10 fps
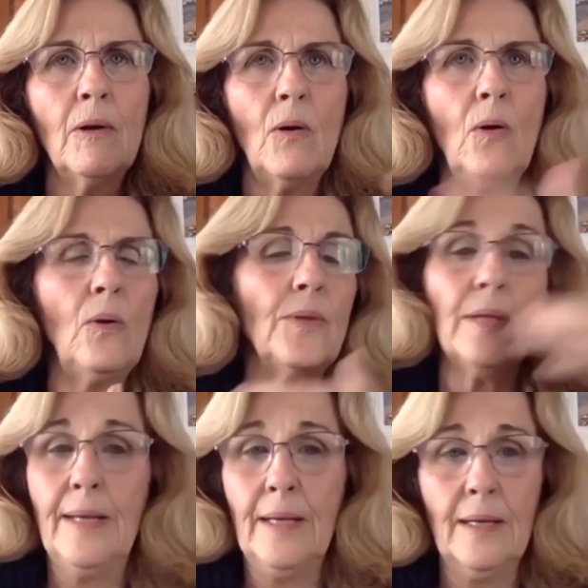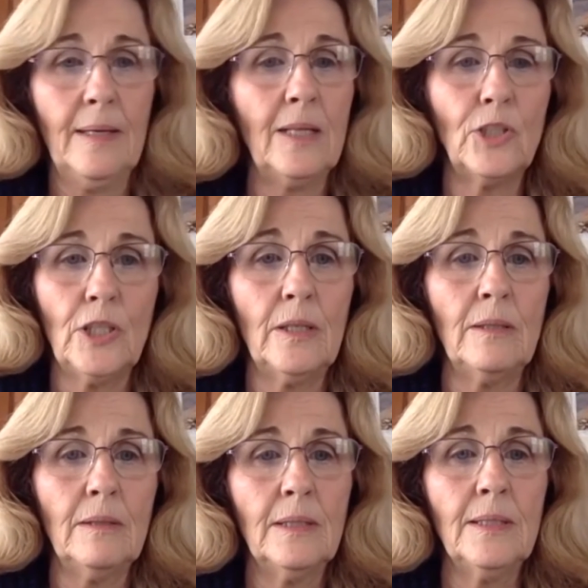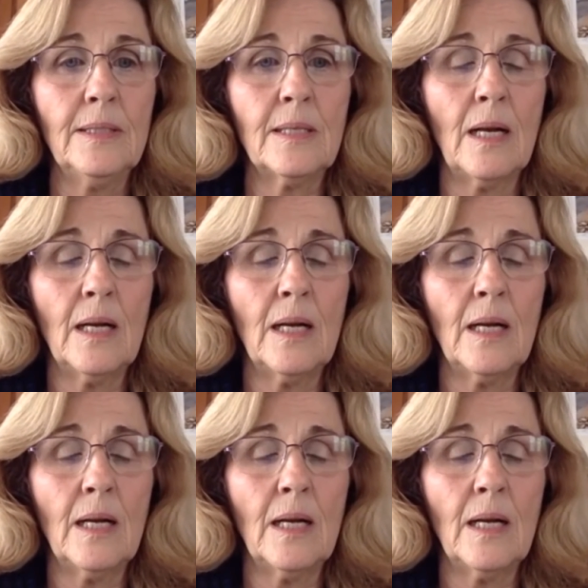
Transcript: whole thing in a nutshell is yeah.